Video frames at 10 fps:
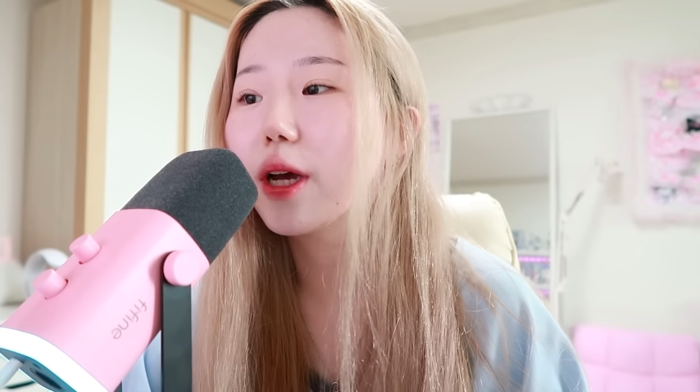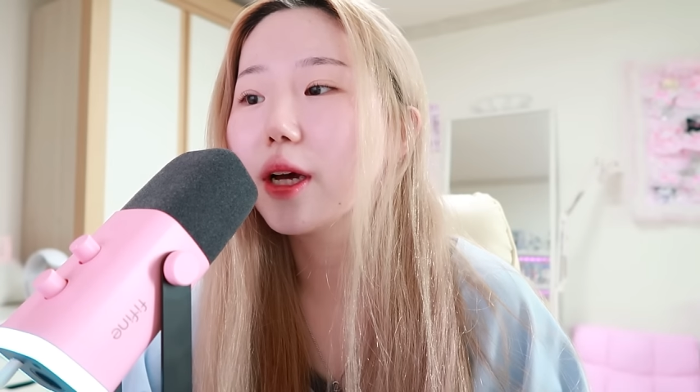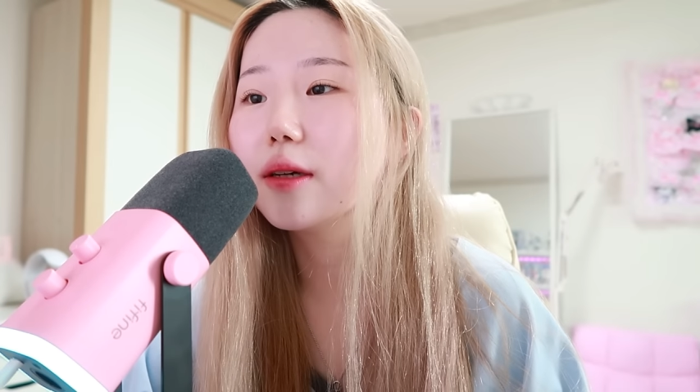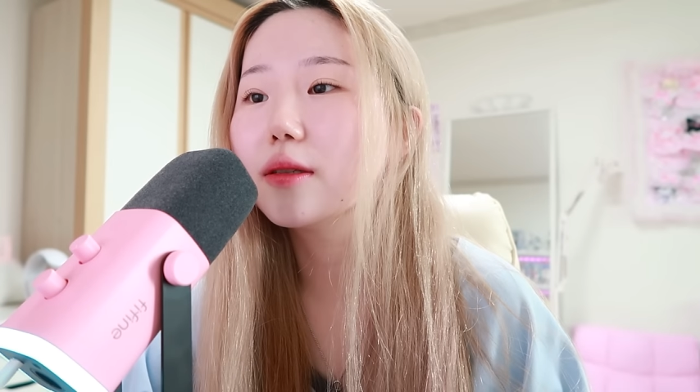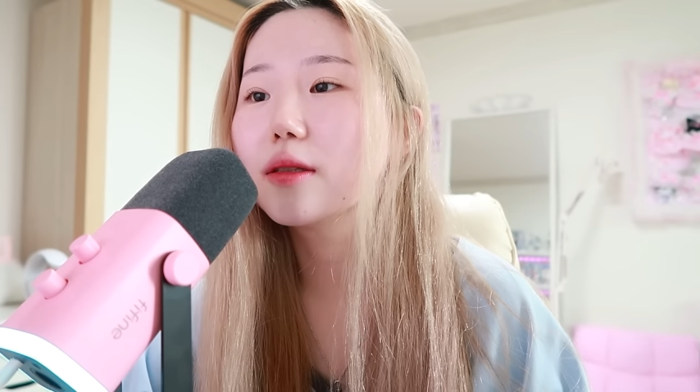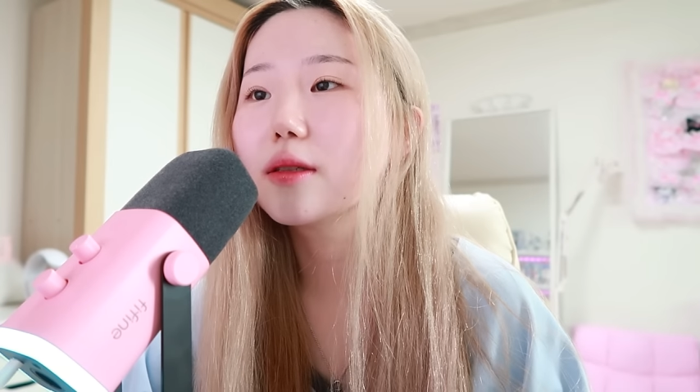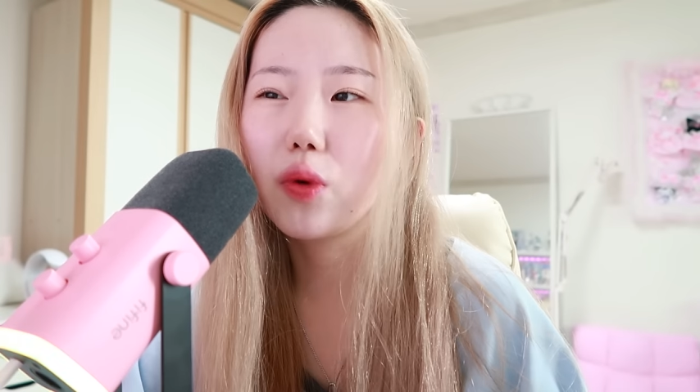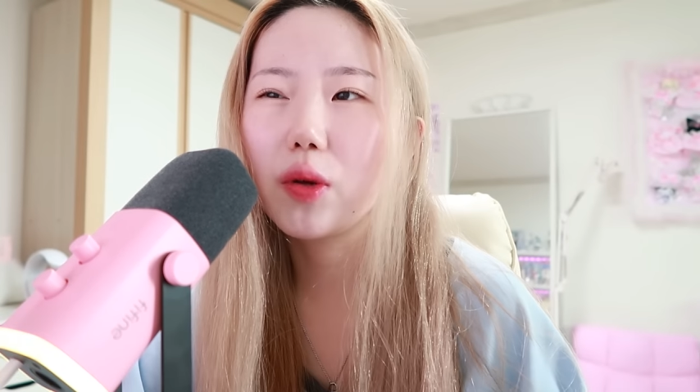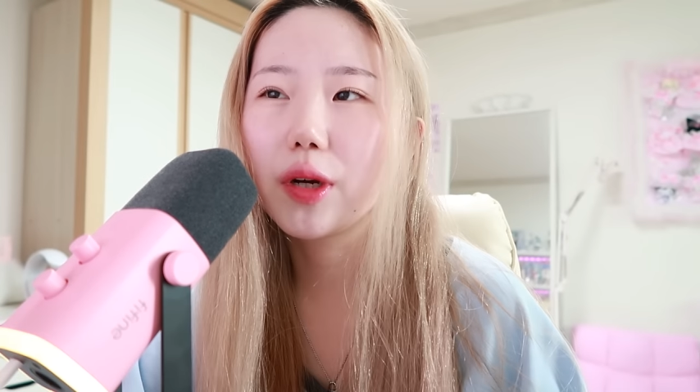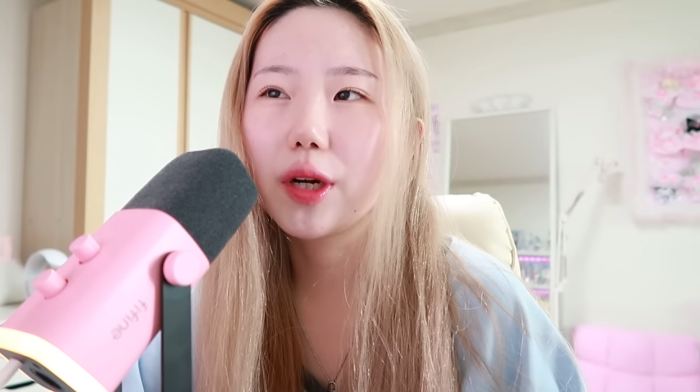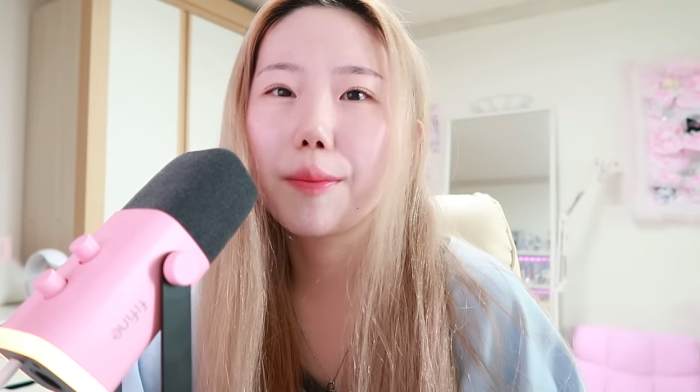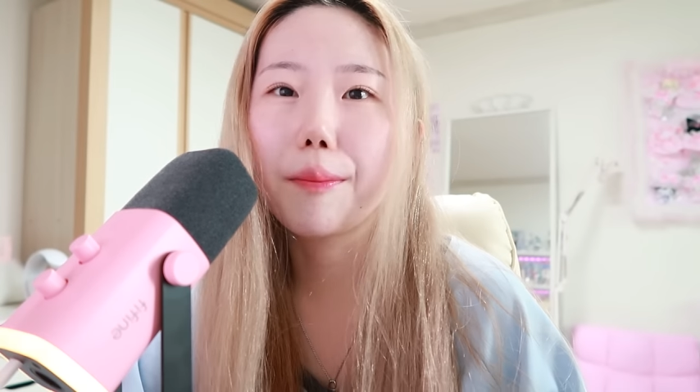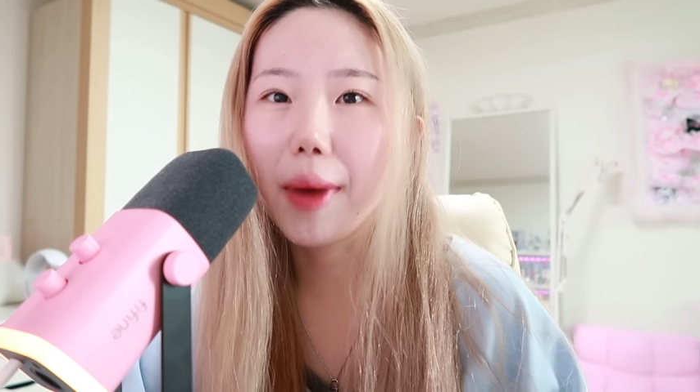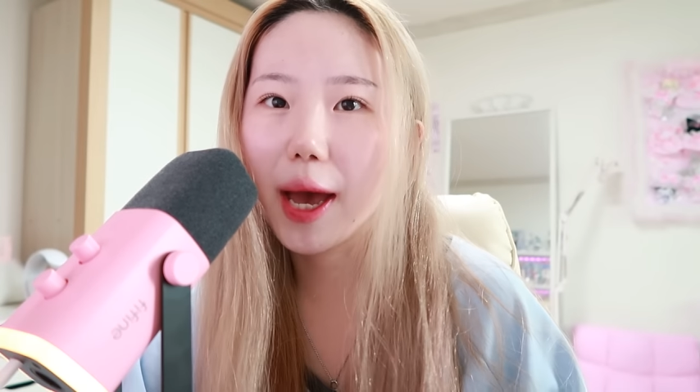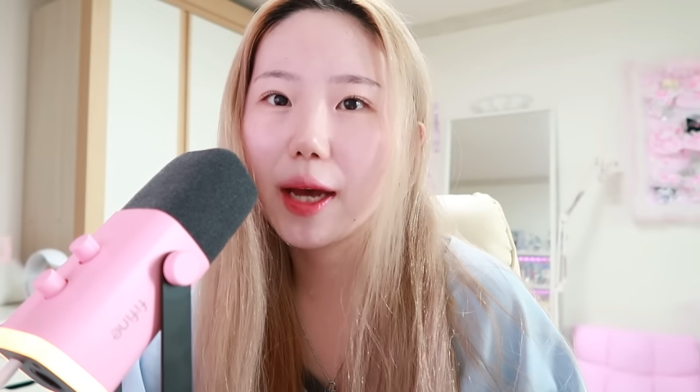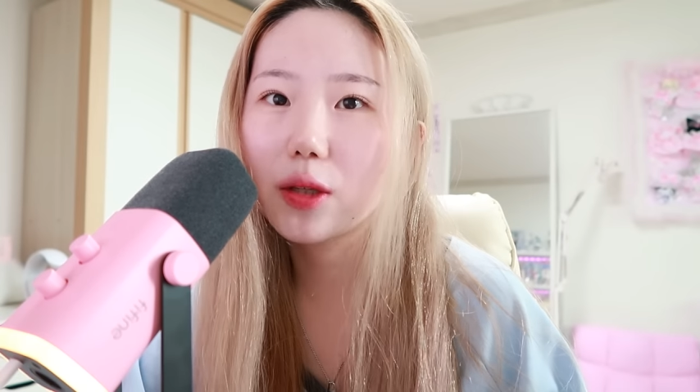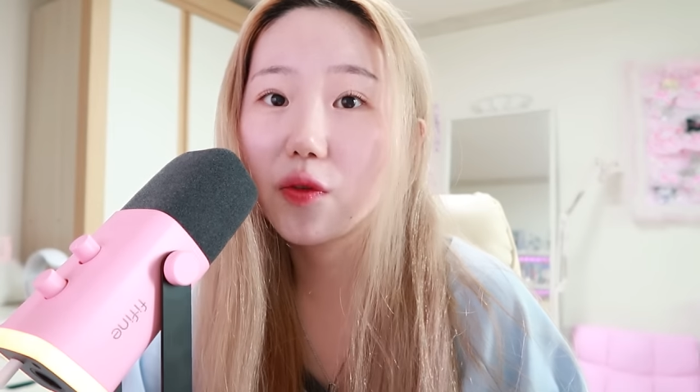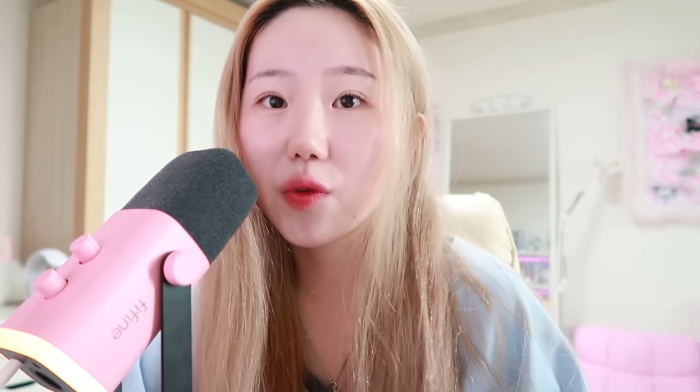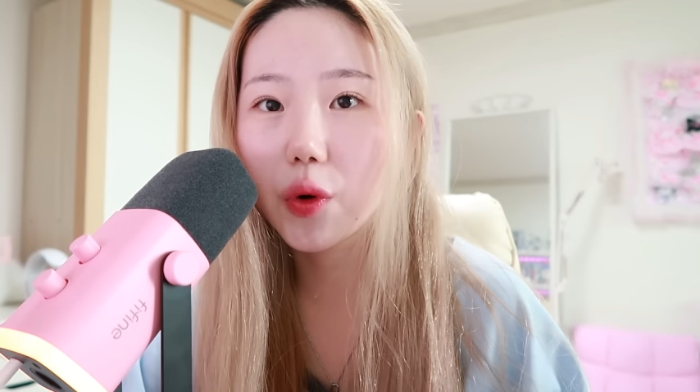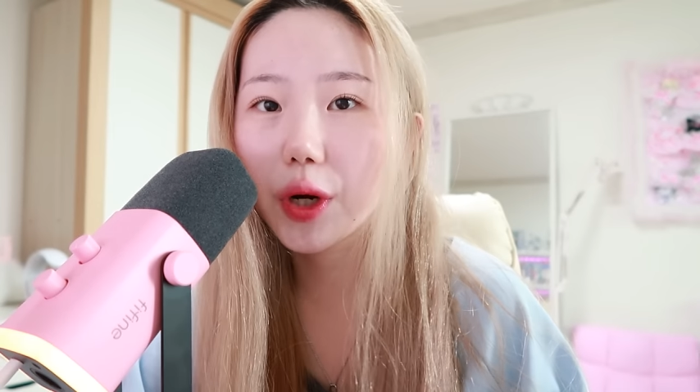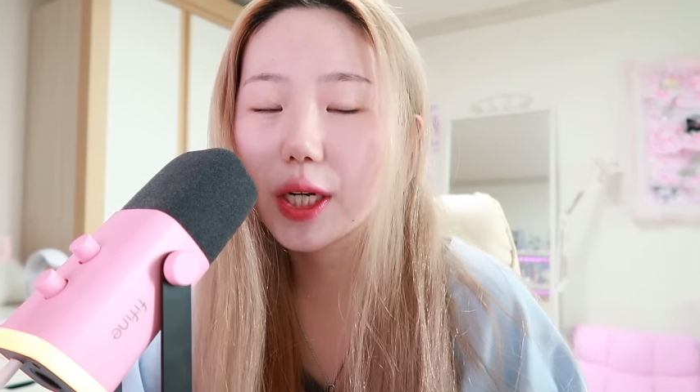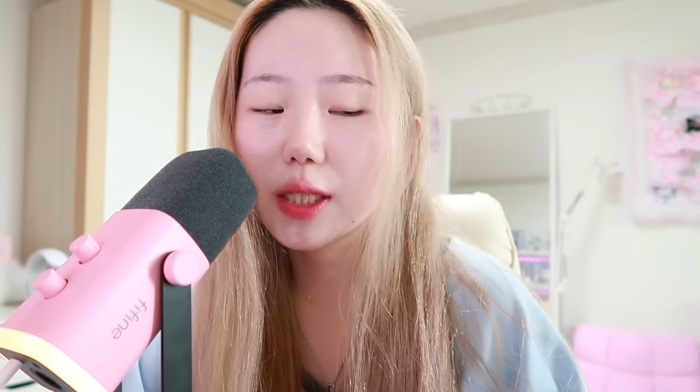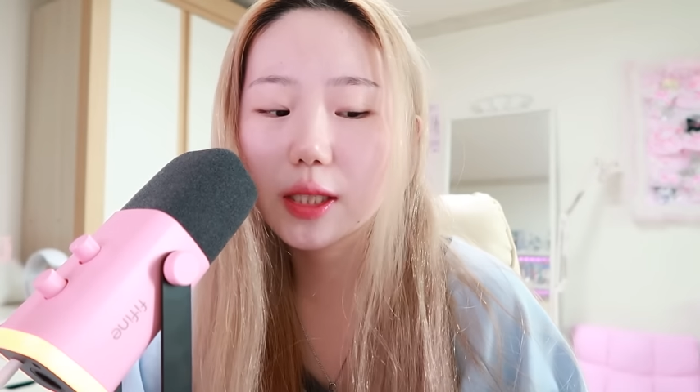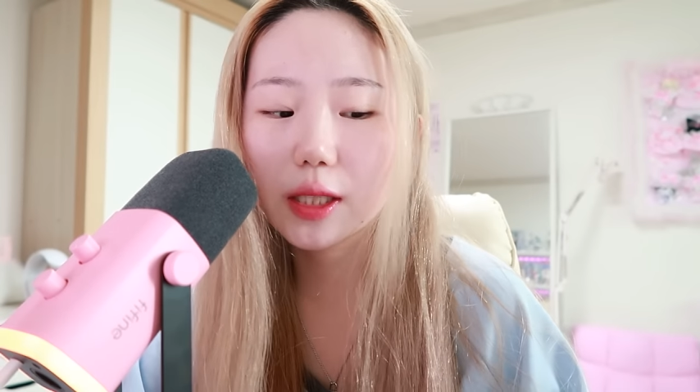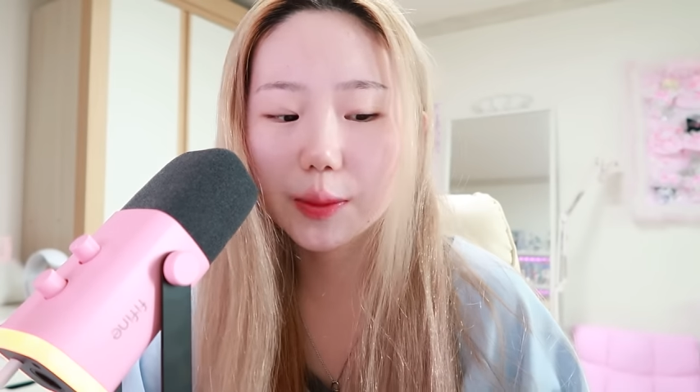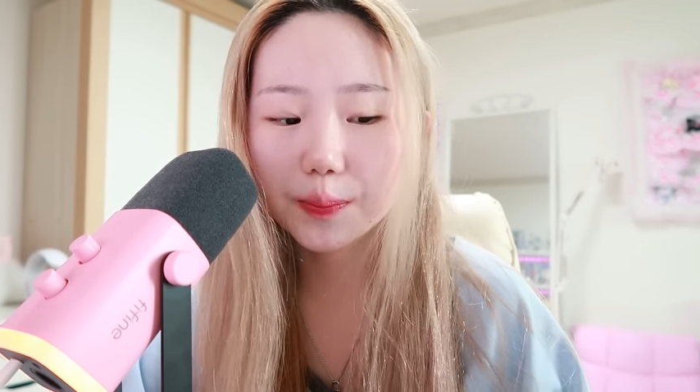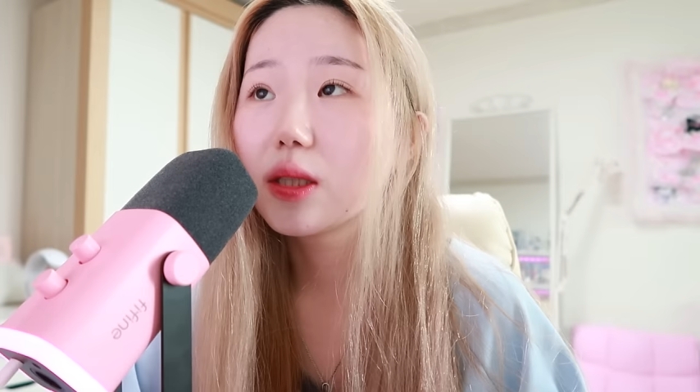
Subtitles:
and we were mad, of course.